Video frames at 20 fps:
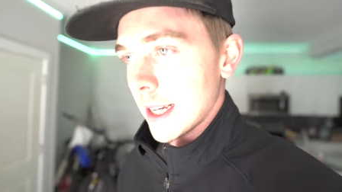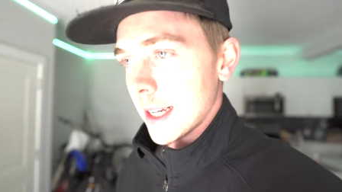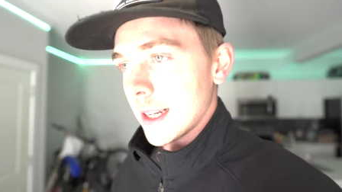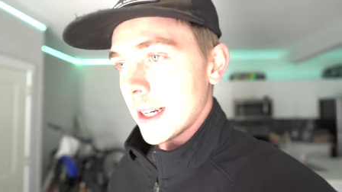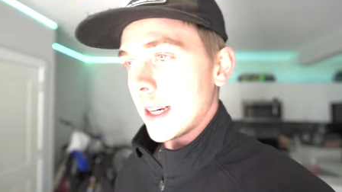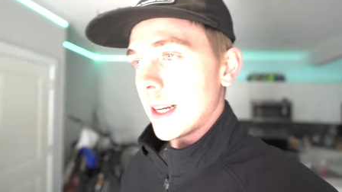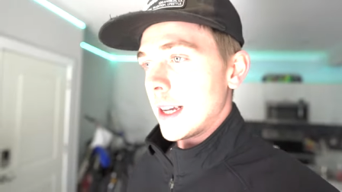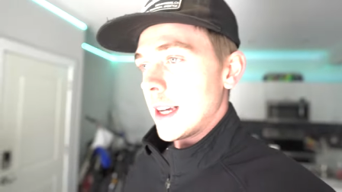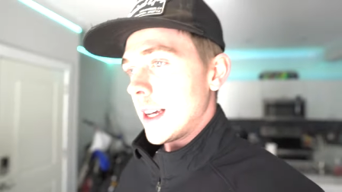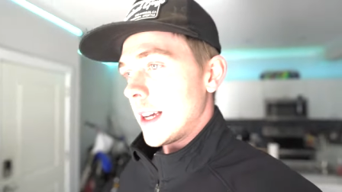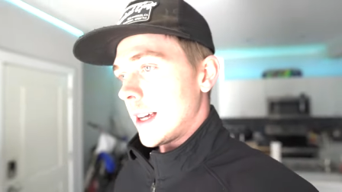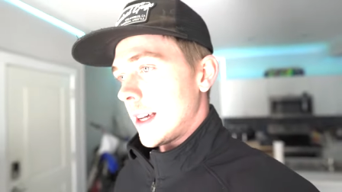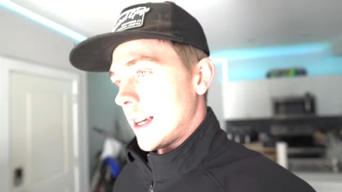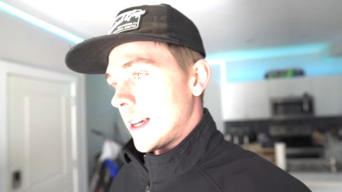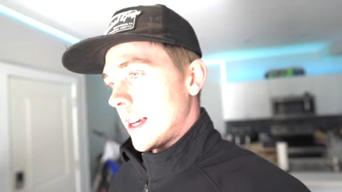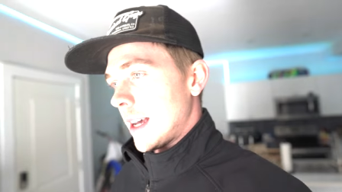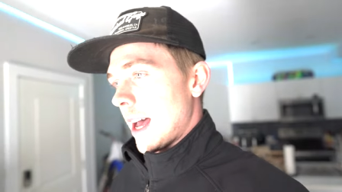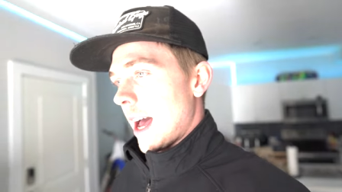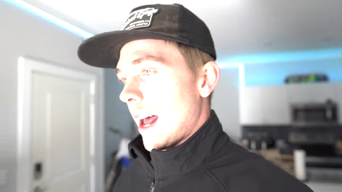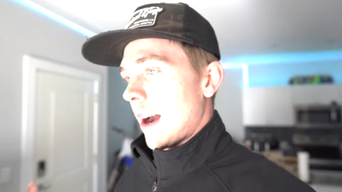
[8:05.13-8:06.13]
And
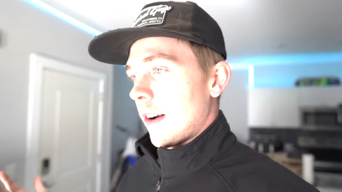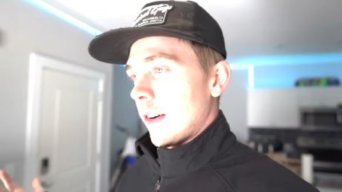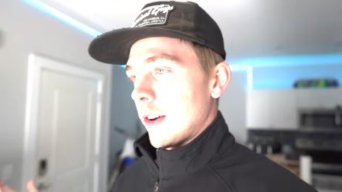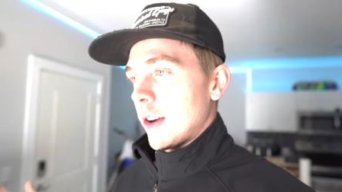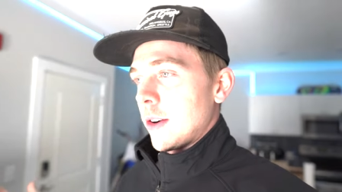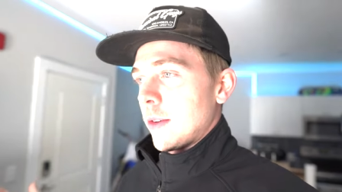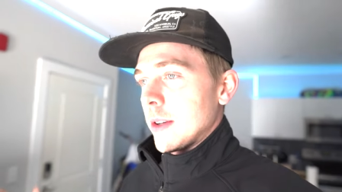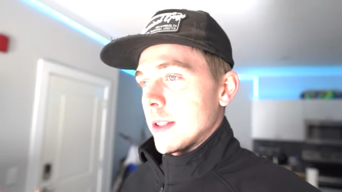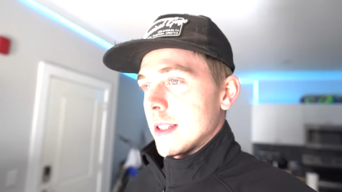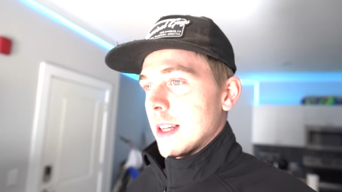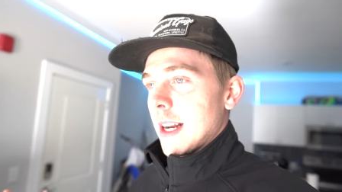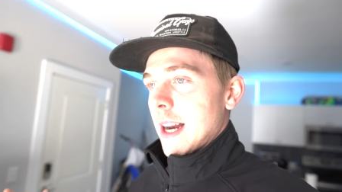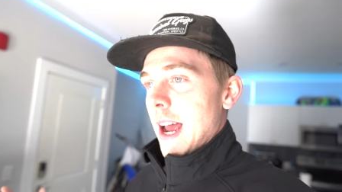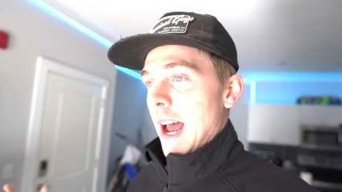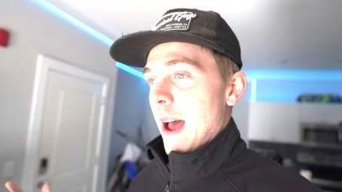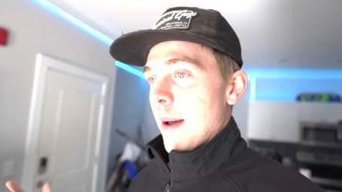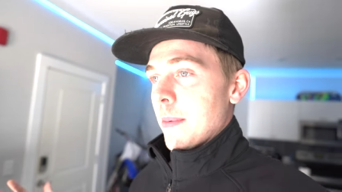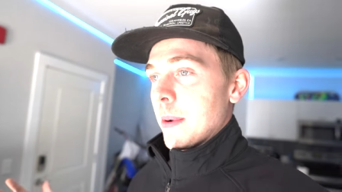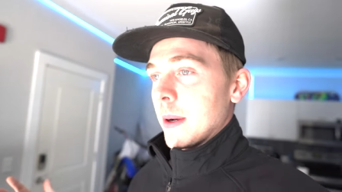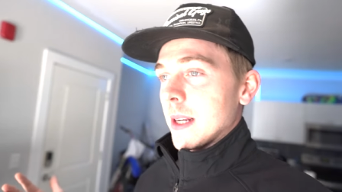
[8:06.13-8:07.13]
I don't know what's gonna
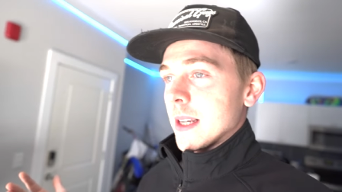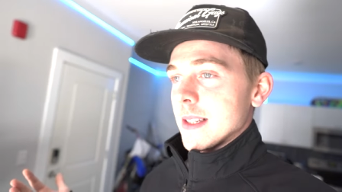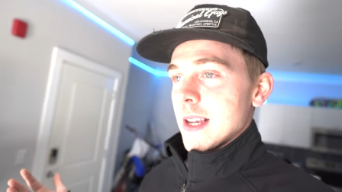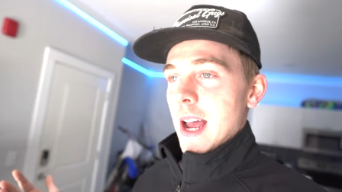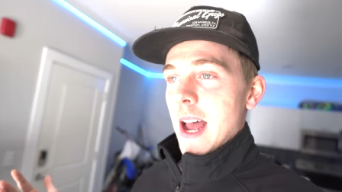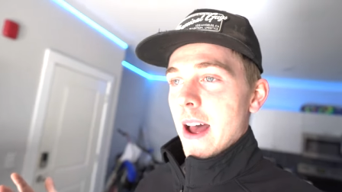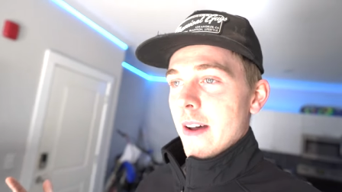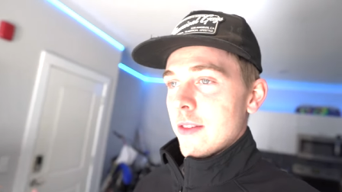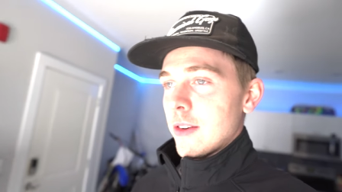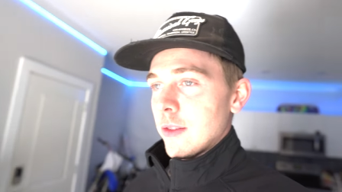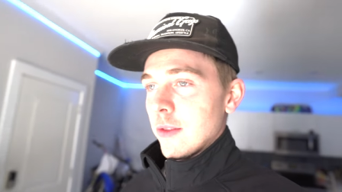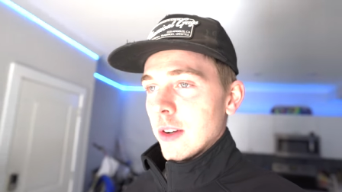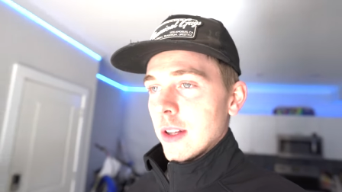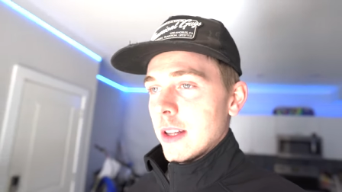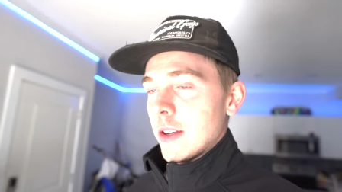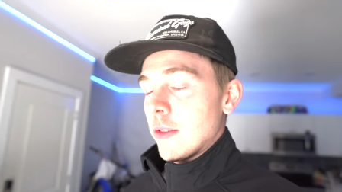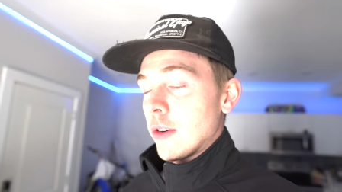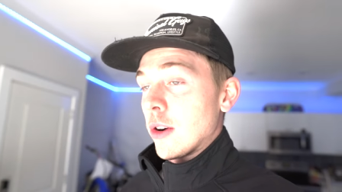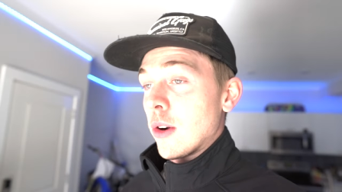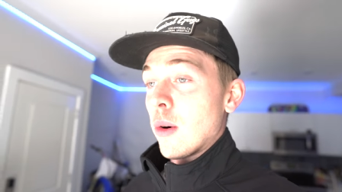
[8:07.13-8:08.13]
happen, because I haven't
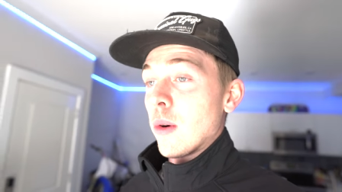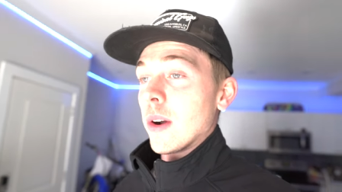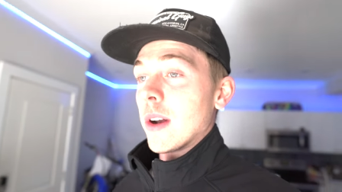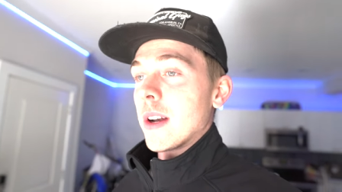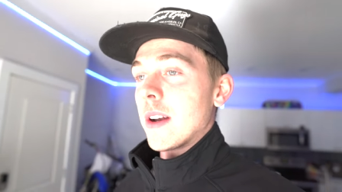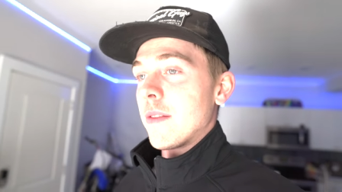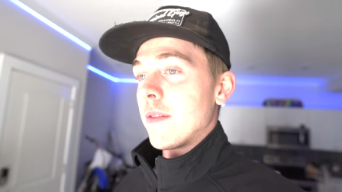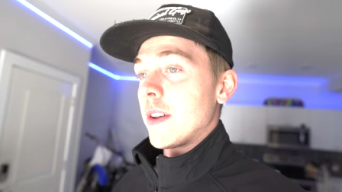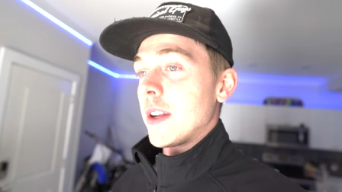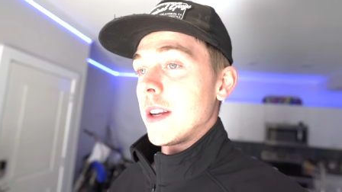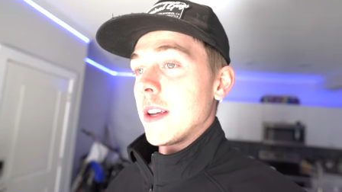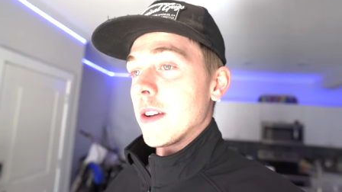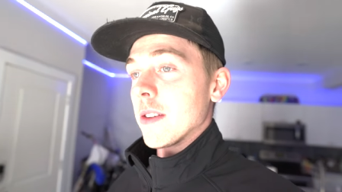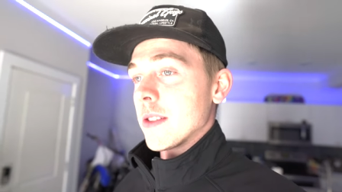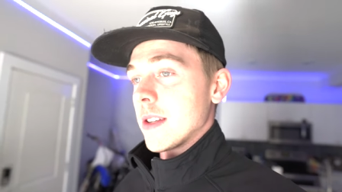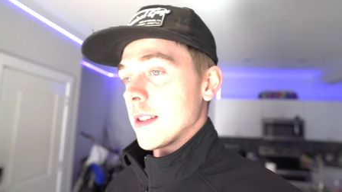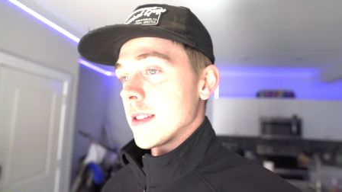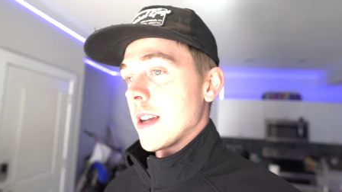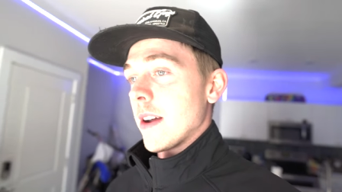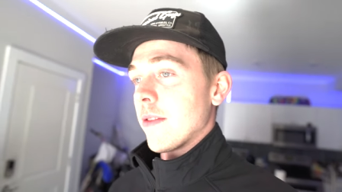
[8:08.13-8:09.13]
really recorded a video
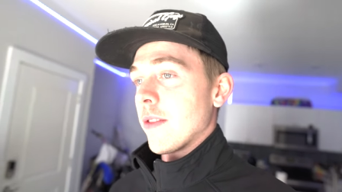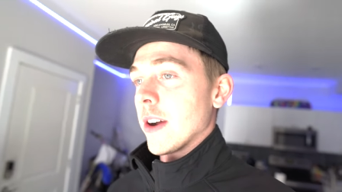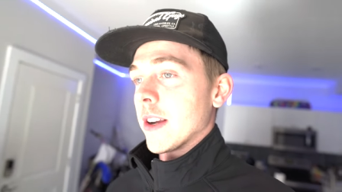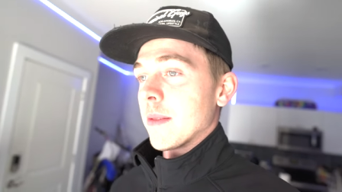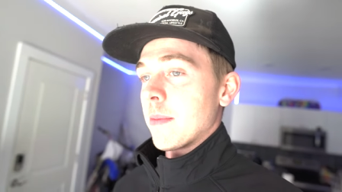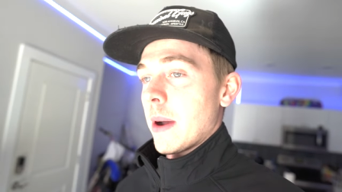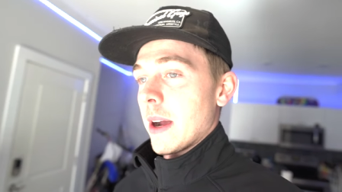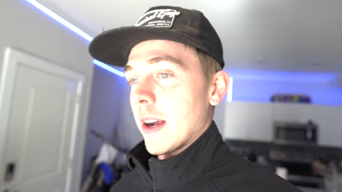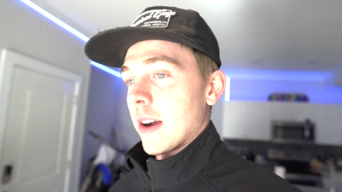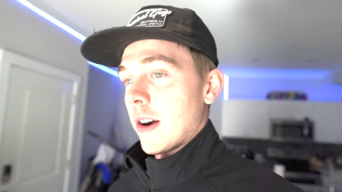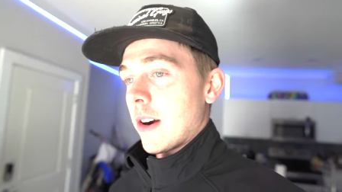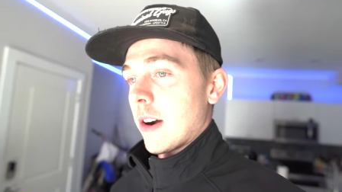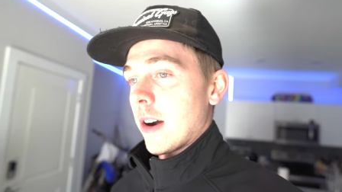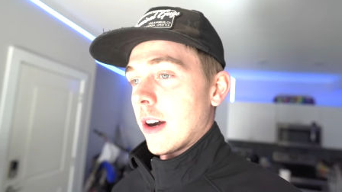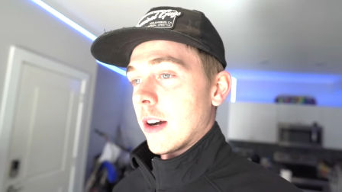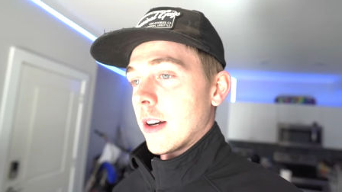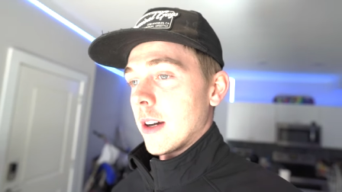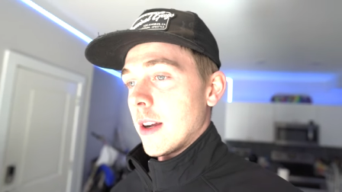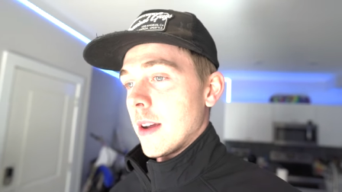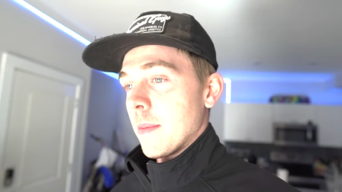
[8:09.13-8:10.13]
since I've wrecked my
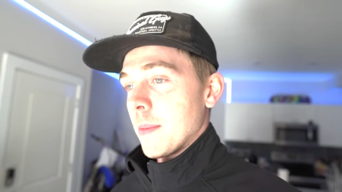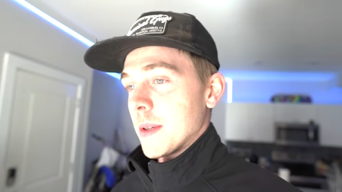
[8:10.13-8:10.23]
car,